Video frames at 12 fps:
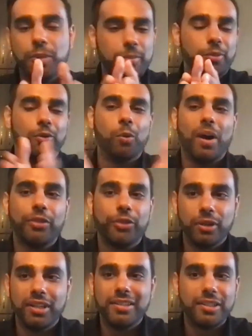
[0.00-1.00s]
people went through
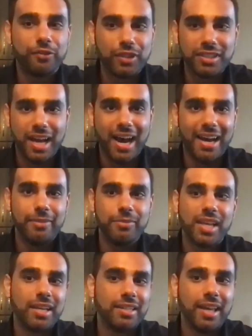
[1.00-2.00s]
it different times,
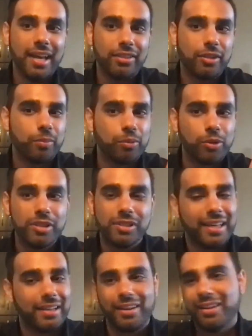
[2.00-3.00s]
and yet
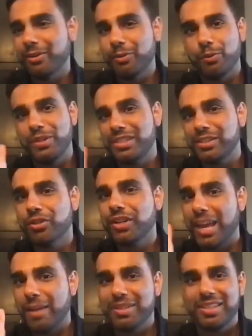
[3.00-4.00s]
we still
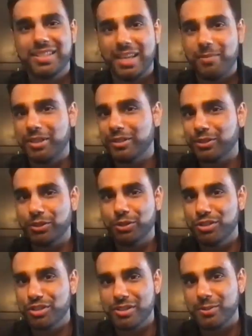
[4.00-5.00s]
came to the same
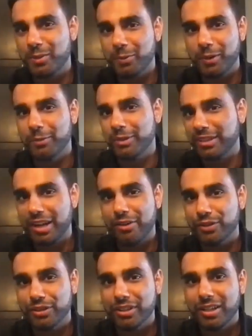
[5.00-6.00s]
conclusions when we
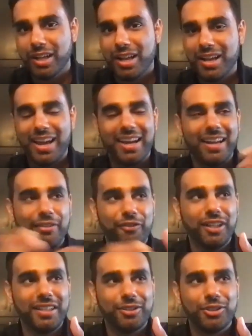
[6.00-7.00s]
recovered. And I feel
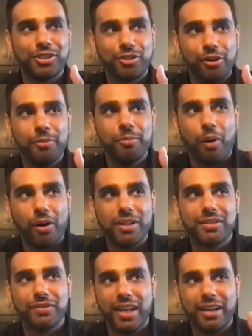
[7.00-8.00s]
like there's certain
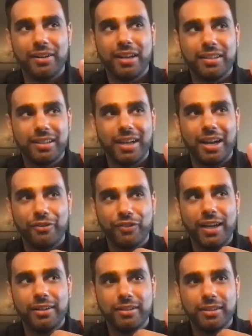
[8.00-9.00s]
that I
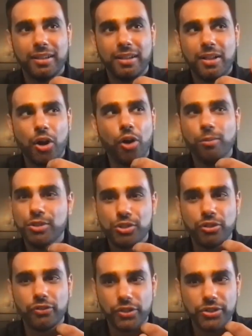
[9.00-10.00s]
find almost
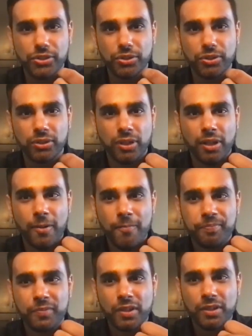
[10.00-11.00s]
universal.
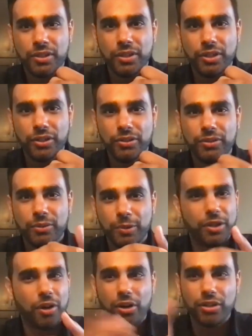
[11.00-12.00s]
You know,
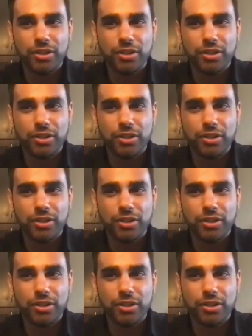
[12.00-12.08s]
regardless.